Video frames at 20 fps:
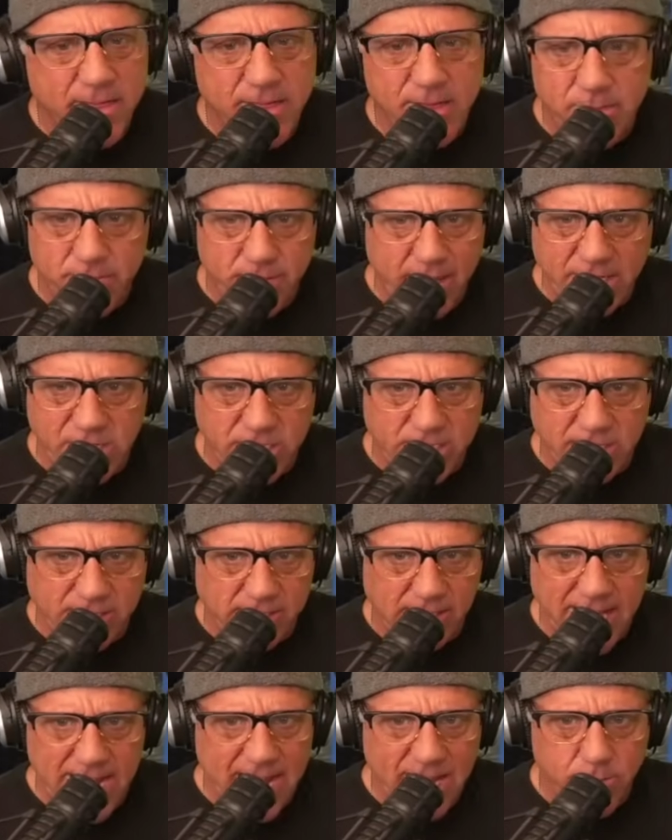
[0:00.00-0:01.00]
They should just
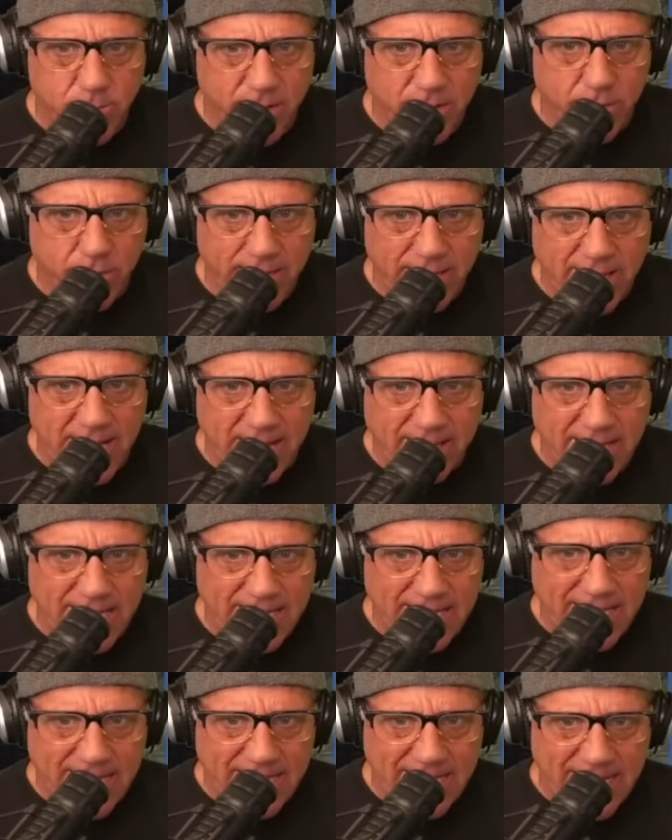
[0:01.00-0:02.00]
land right away. Land, land,
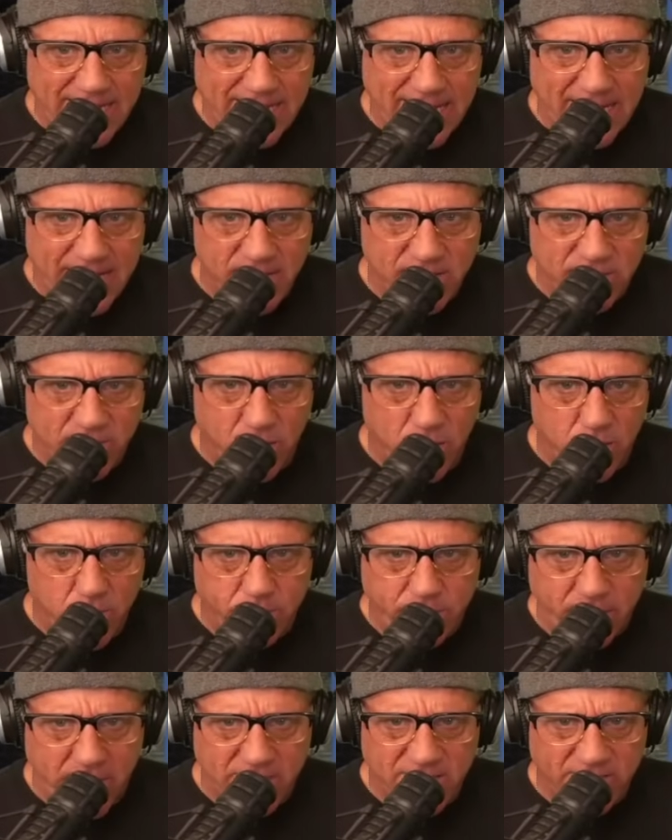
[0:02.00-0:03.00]
land, land, land. There's all
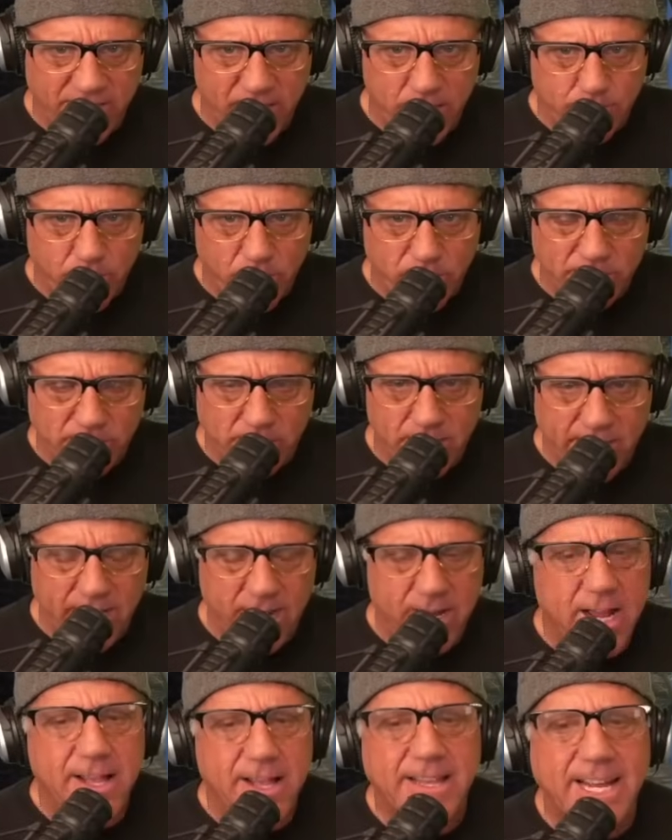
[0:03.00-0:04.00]
tons of airports along here.
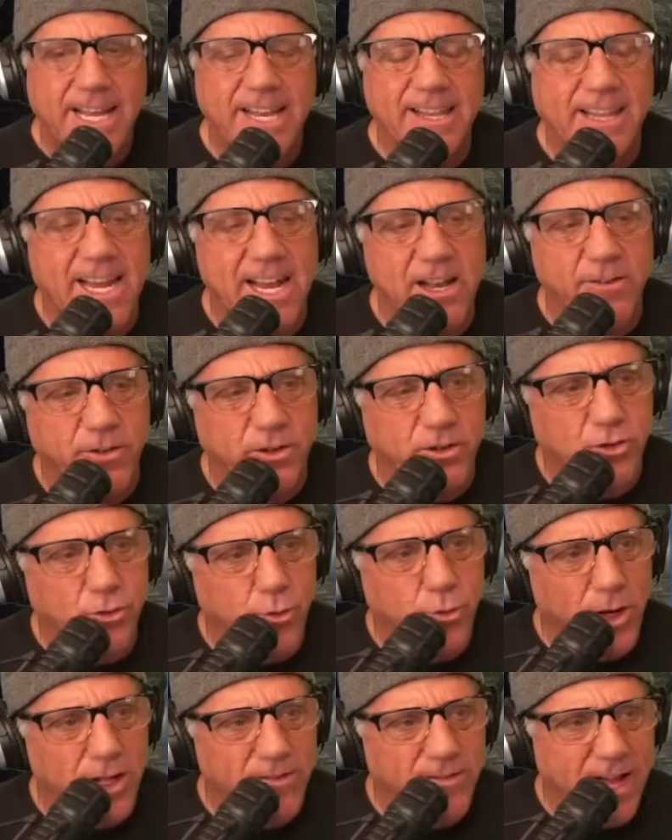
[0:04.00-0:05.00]
They didn't land for
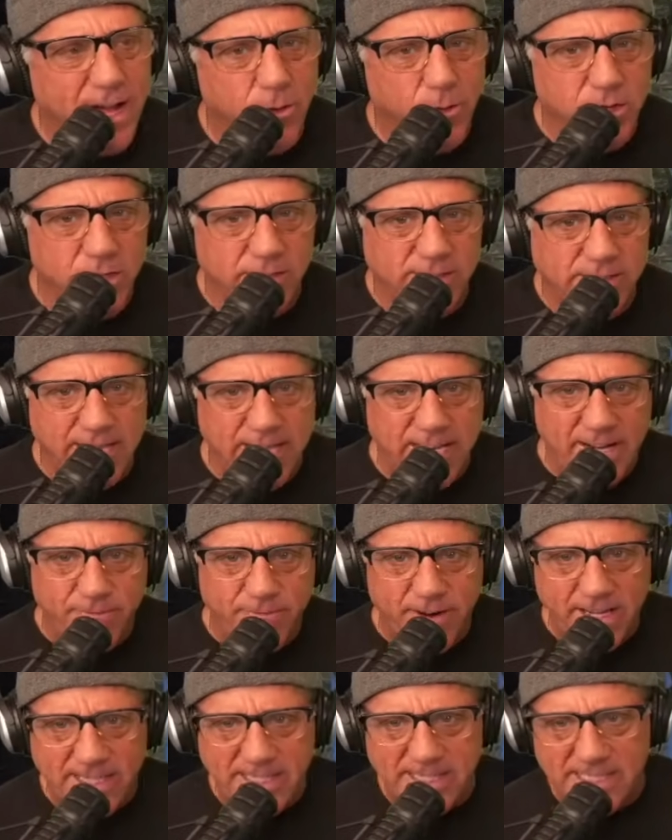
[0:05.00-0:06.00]
12 hours and they
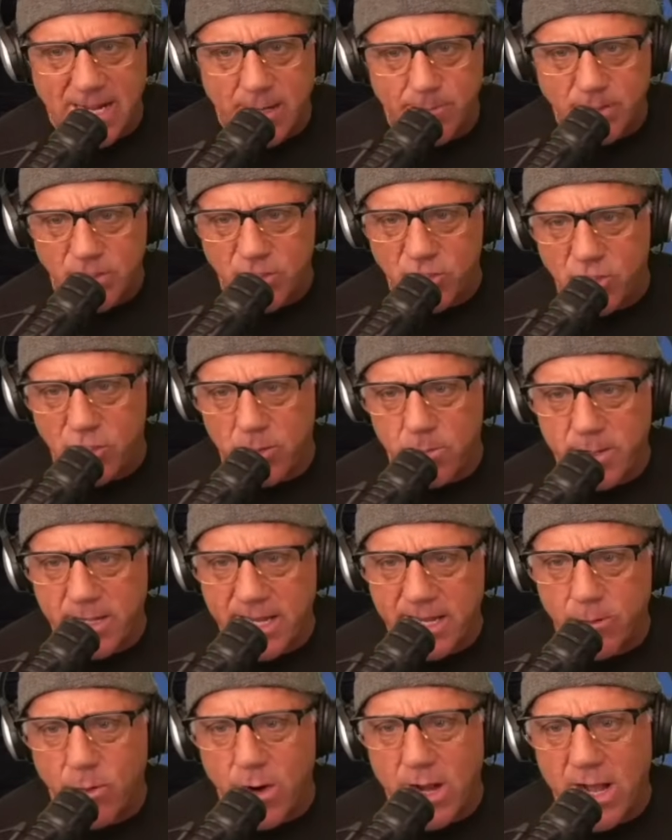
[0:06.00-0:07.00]
finally stopped in
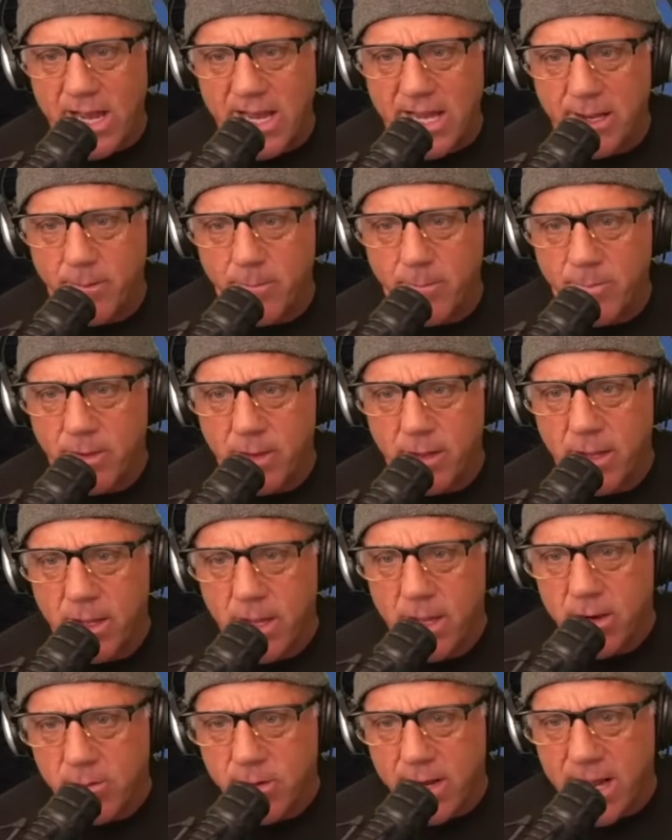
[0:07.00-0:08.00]
Germany. Why?
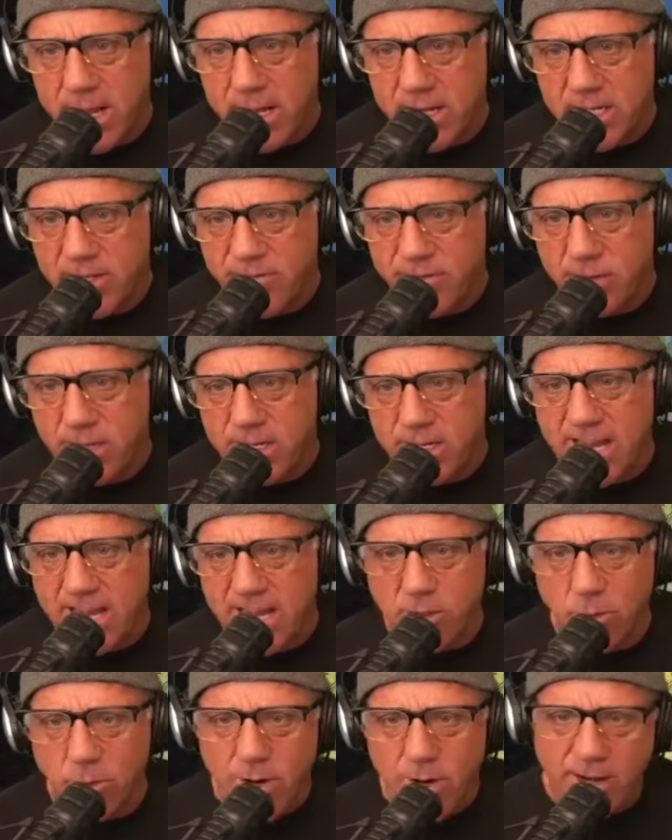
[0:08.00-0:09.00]
Right? Because if you look at
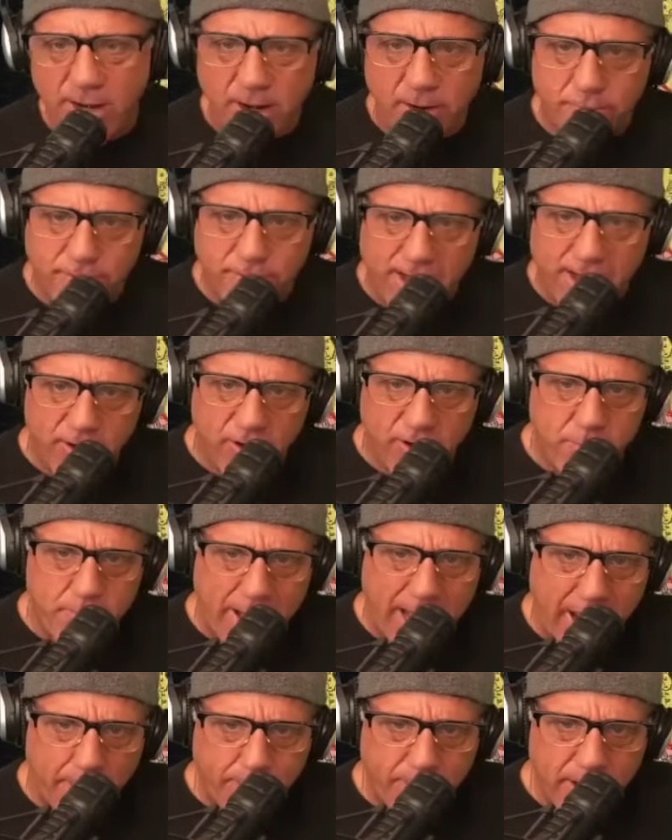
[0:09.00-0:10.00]
the route on a flat earth
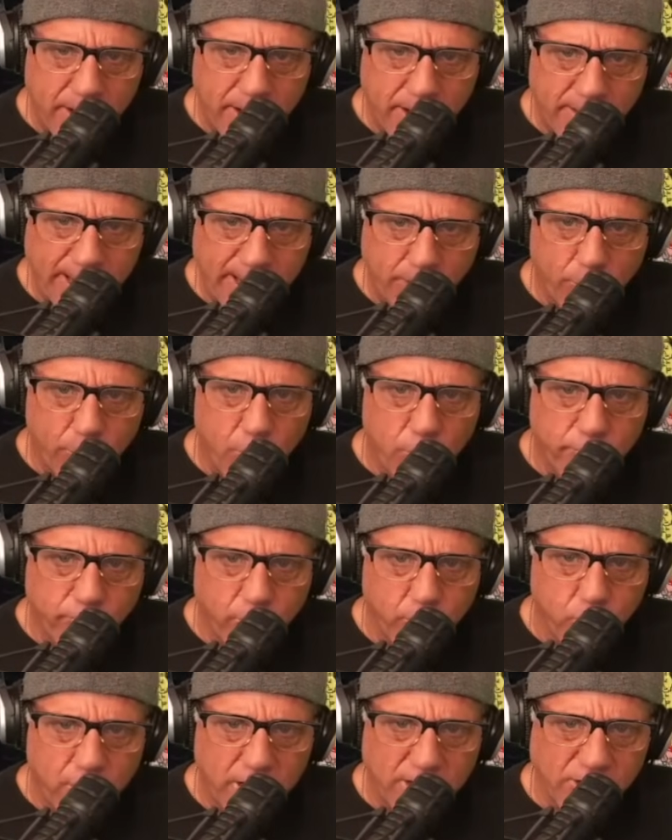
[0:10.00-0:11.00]
map, they were over
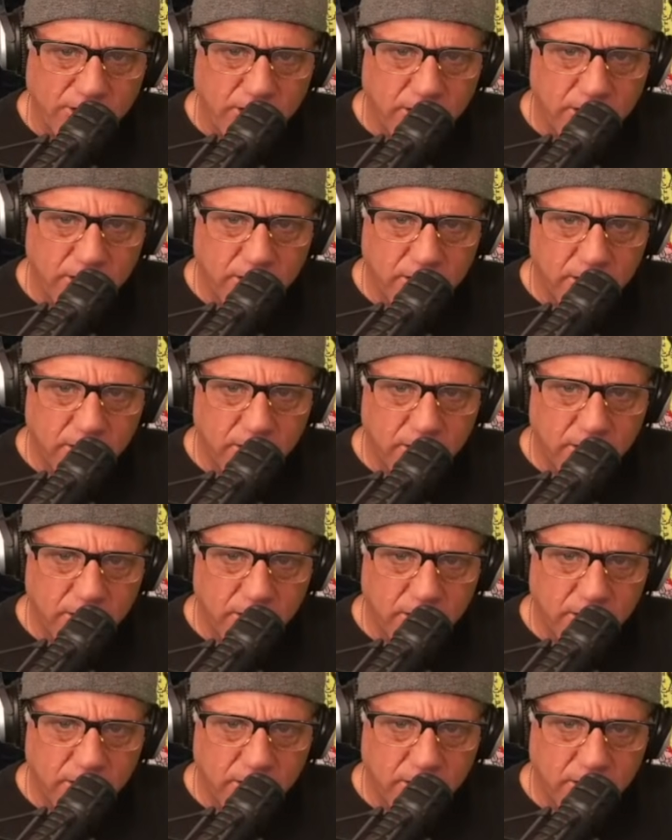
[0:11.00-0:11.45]
Russia.